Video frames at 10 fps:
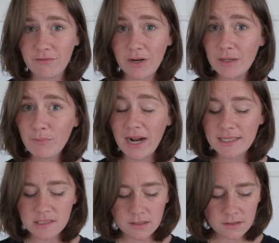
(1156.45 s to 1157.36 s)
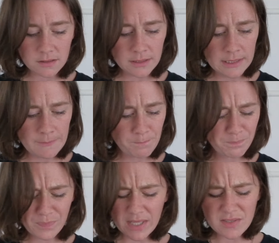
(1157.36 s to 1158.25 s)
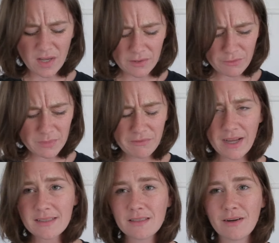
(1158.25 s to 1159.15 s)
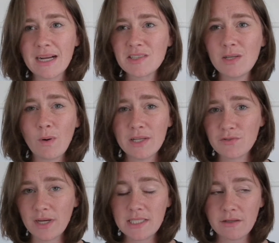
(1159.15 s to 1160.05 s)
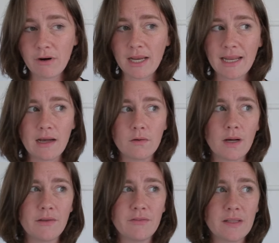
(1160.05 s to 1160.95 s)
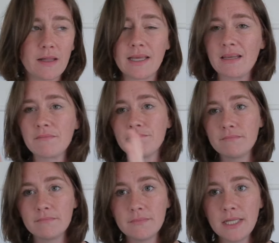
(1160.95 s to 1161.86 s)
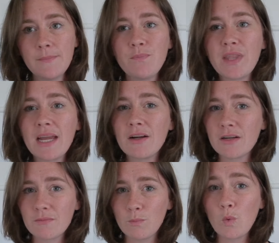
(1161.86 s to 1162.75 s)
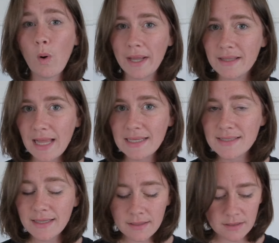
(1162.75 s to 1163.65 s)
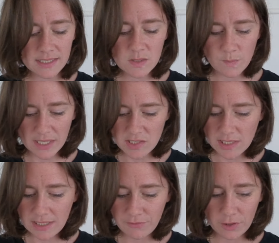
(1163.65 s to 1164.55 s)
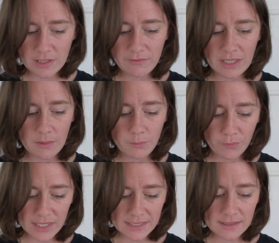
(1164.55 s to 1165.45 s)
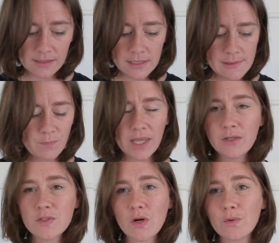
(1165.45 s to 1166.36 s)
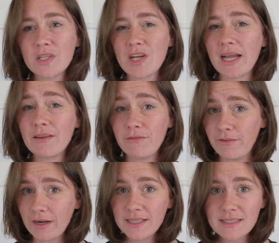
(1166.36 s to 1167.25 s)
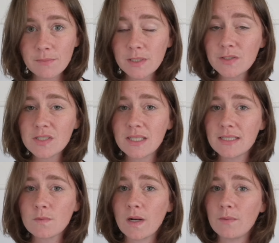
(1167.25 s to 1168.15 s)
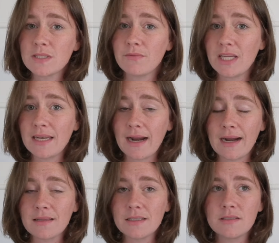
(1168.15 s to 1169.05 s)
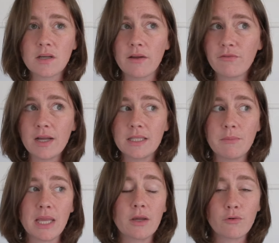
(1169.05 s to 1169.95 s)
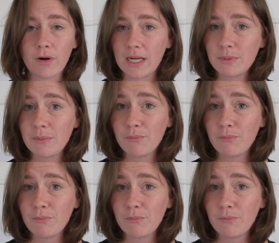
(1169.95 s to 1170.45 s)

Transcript: very practical. Aside from the fact that they're actually quite trendy right now, I feel like they're quite classic, especially if you're living in Britain. I used to own a jacket very similar to this when I was living in Ireland. I find them incredibly